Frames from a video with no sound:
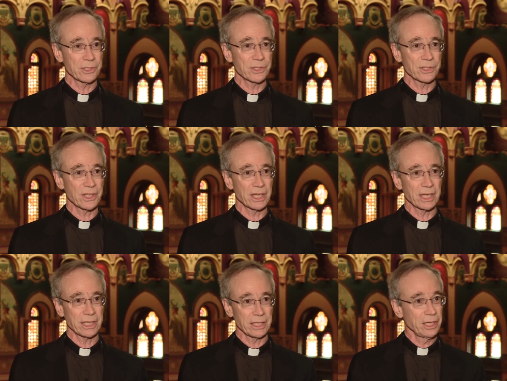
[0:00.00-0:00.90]
in
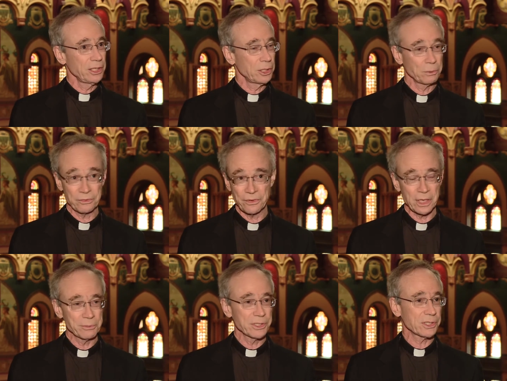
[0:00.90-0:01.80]
society. You know, what
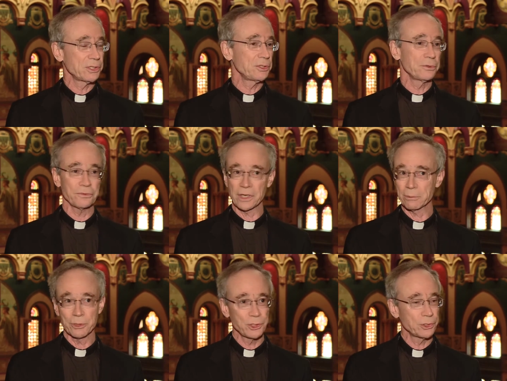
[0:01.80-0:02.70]
families can do,
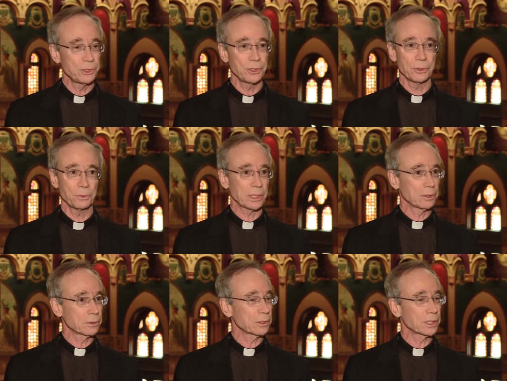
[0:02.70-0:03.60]
families should do. What
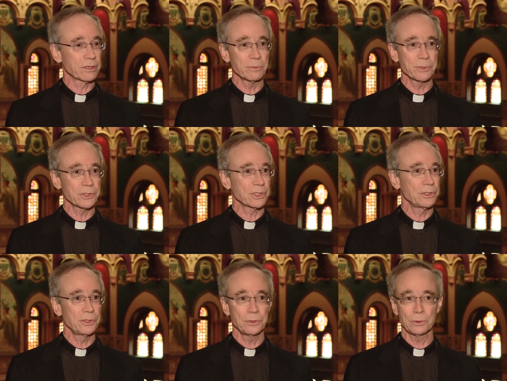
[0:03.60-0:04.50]
local governments
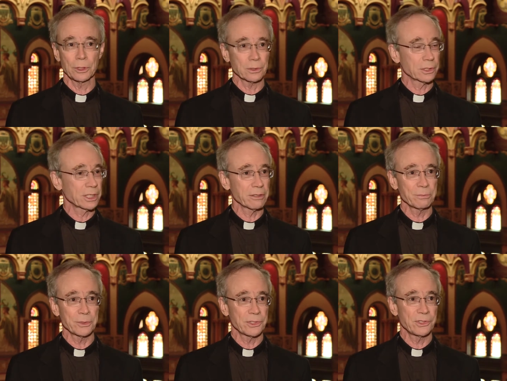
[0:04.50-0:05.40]
can do, local
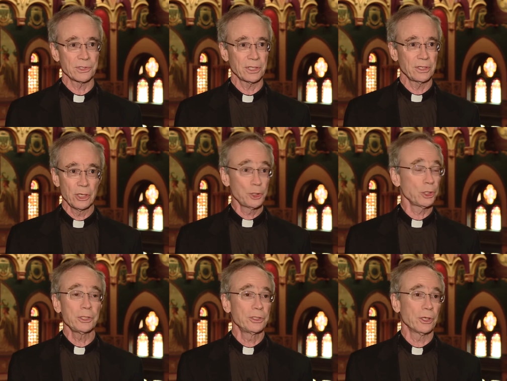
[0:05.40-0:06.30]
governments
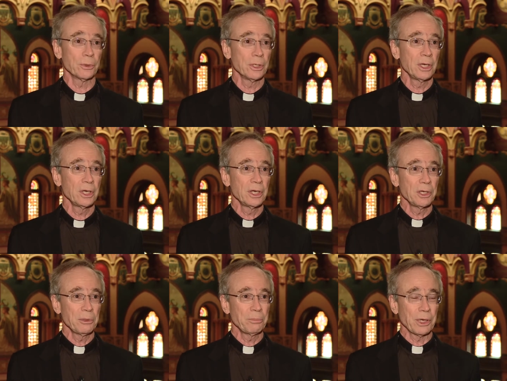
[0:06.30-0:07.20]
should do.
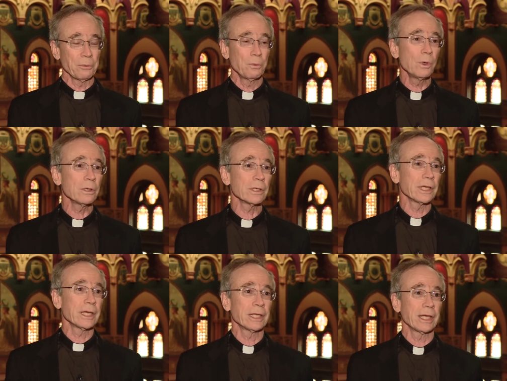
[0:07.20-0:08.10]
But we're
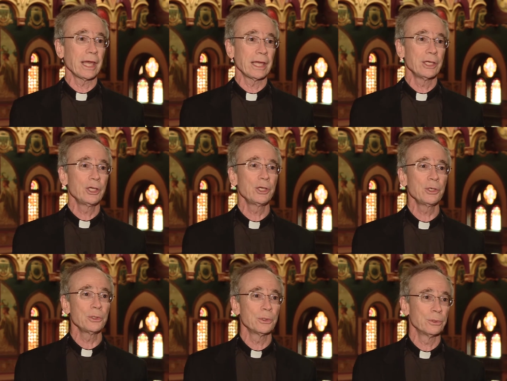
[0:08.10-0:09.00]
in a
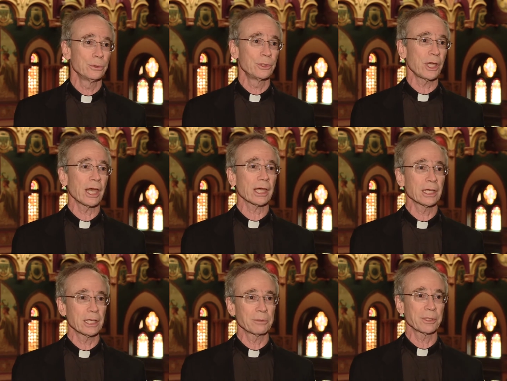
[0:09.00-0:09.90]
huge
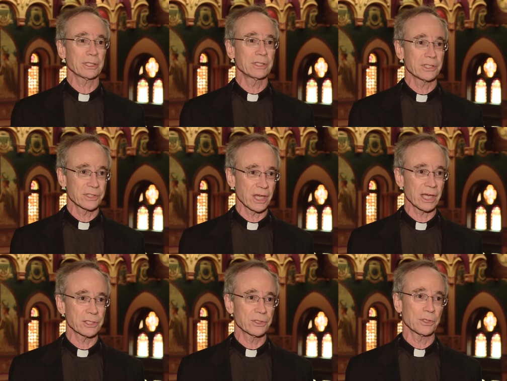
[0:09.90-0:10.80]
economic
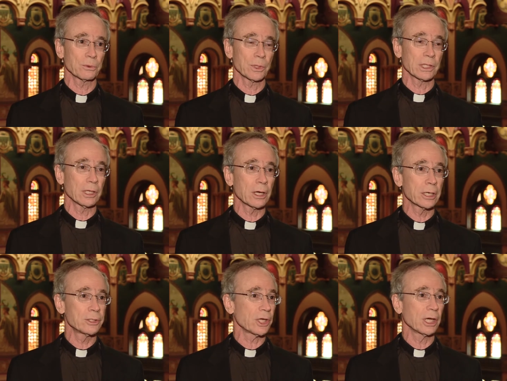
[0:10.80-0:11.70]
disaster with
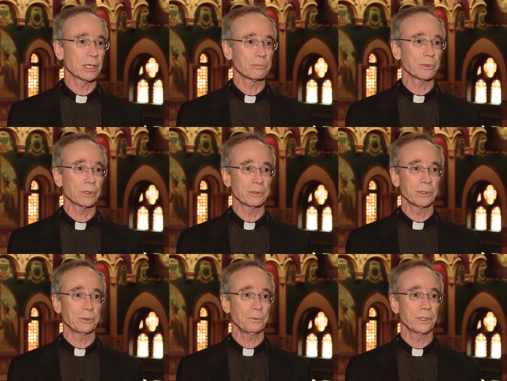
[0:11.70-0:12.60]
large
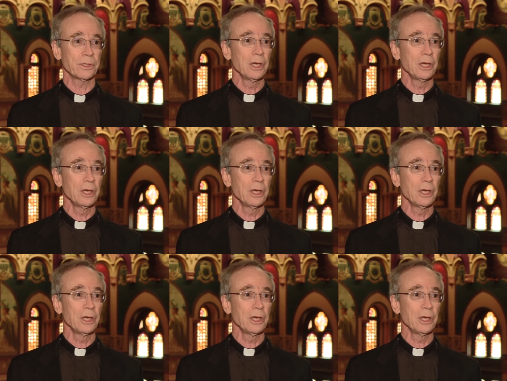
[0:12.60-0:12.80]
unemployment, with